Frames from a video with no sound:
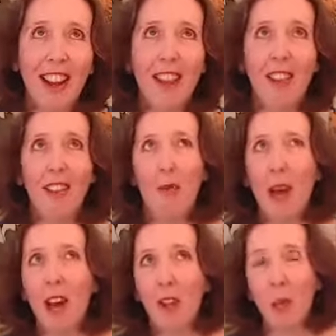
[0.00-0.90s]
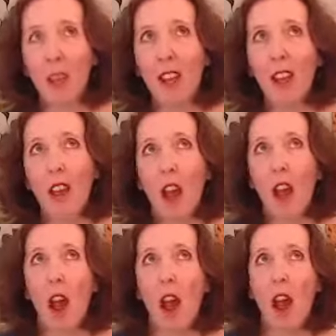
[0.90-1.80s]
This past week,
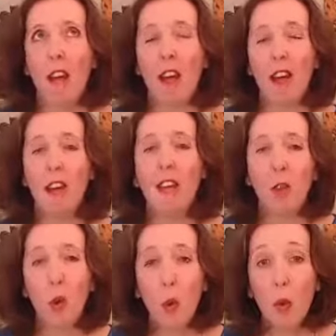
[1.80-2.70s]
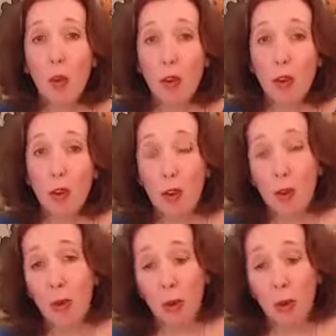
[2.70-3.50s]
I've had so much to do,